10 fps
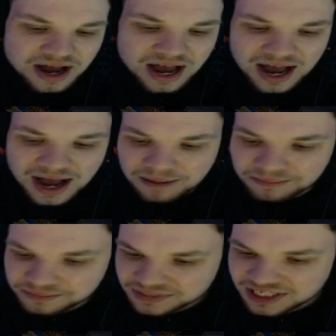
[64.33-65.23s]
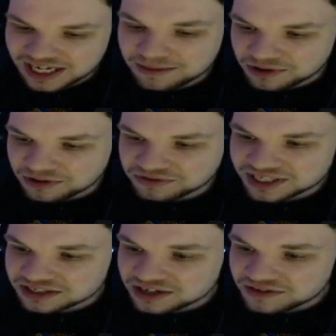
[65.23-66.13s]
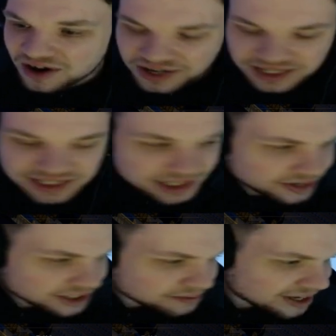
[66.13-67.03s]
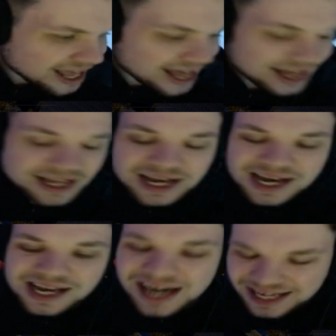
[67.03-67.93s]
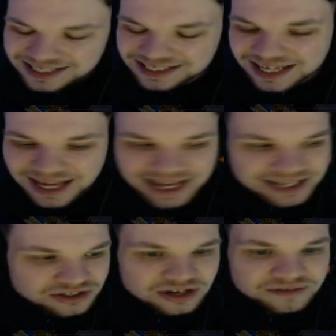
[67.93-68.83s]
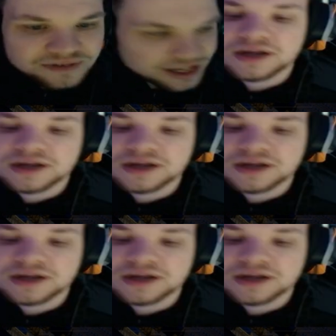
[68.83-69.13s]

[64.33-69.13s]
favourite team you've seen so far in this series. But yeah, let's get into the video.